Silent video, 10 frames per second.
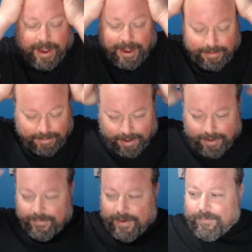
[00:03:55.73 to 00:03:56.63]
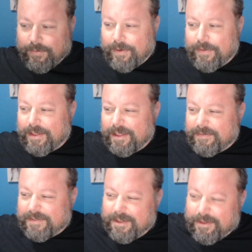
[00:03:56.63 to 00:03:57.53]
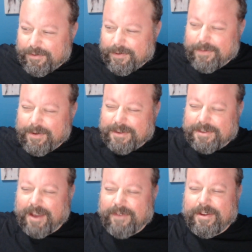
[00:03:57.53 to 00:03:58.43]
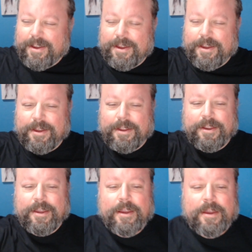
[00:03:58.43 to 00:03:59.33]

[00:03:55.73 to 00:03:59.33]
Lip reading: I love everyone that lives in the 317